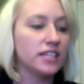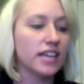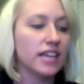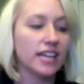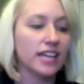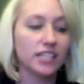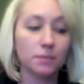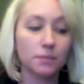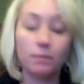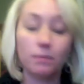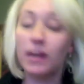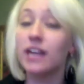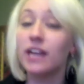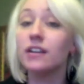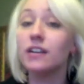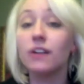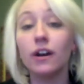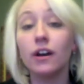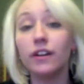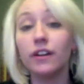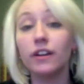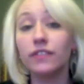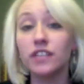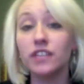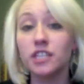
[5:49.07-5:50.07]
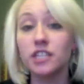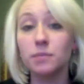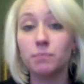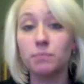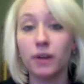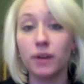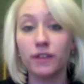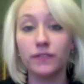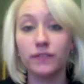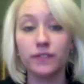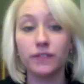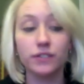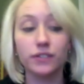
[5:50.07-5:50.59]
that depend on this
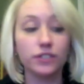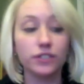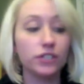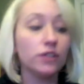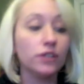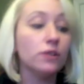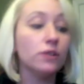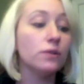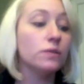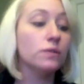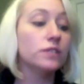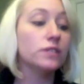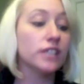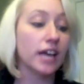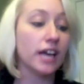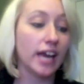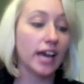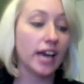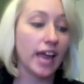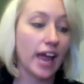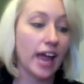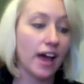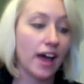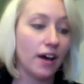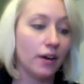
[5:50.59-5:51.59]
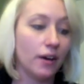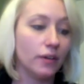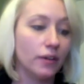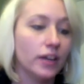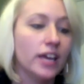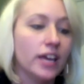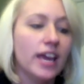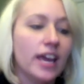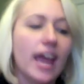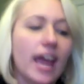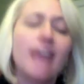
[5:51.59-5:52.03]
buffer to die out,